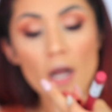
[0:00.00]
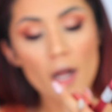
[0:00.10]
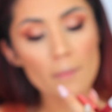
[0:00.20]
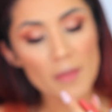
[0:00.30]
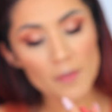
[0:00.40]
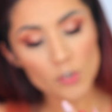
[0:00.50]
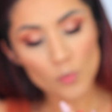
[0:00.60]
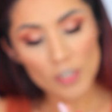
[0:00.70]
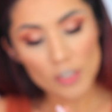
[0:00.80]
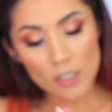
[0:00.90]
And this
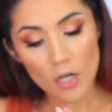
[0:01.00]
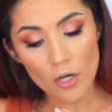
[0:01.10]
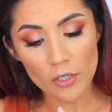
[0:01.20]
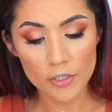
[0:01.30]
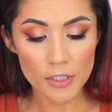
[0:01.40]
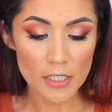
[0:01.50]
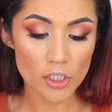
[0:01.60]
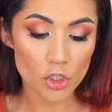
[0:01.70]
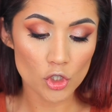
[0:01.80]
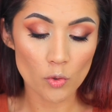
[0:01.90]
one is called
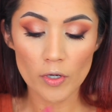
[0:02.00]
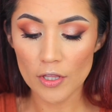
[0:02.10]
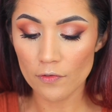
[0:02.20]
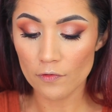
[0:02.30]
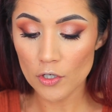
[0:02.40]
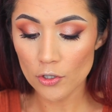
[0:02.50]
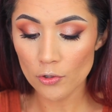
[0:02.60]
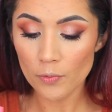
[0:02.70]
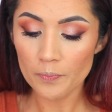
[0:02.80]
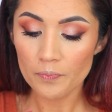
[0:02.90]
Enjoy the
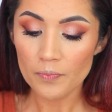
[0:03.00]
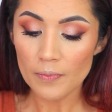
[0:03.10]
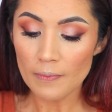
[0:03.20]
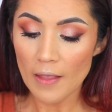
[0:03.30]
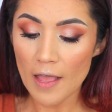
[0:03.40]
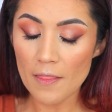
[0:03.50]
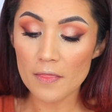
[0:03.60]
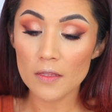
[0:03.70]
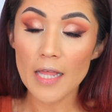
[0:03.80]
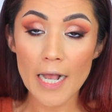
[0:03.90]
View. And
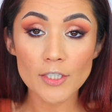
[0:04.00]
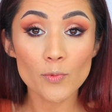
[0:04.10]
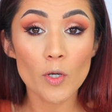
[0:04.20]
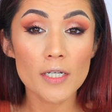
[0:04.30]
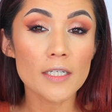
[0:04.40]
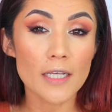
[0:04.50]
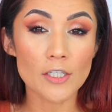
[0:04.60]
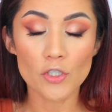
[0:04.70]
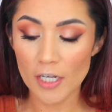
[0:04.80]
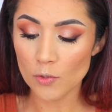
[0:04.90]
then the last one, in
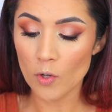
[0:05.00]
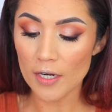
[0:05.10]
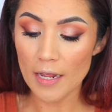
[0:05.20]
case you guys want